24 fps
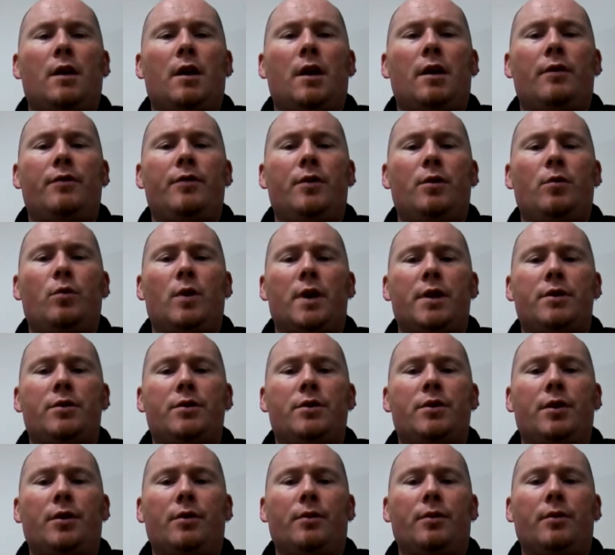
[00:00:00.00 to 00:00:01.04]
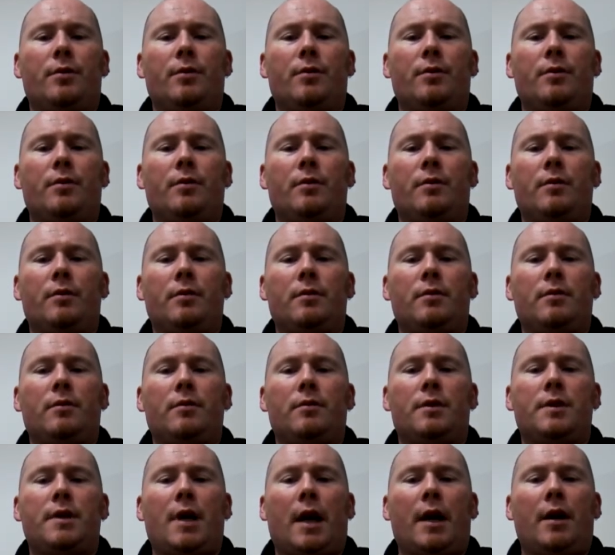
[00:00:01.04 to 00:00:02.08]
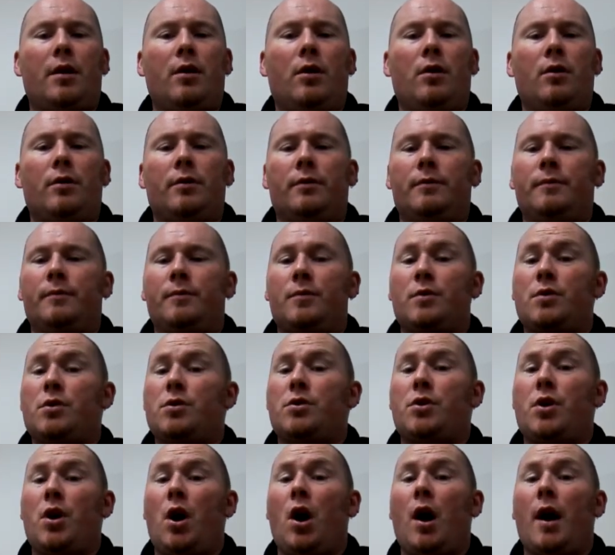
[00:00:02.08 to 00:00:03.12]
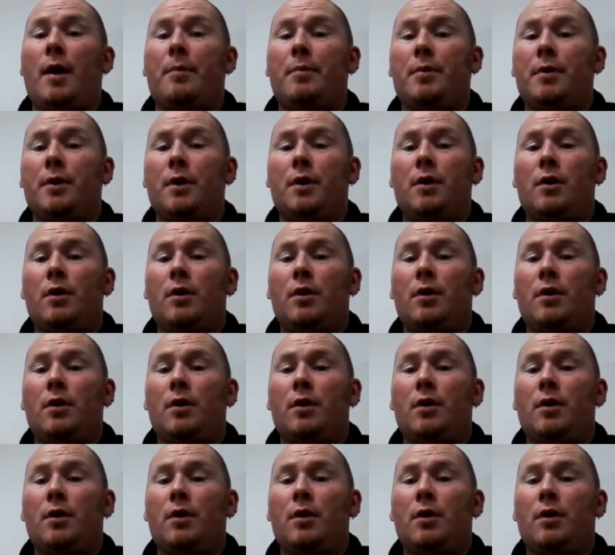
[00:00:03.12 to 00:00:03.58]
If you wish to take on Skype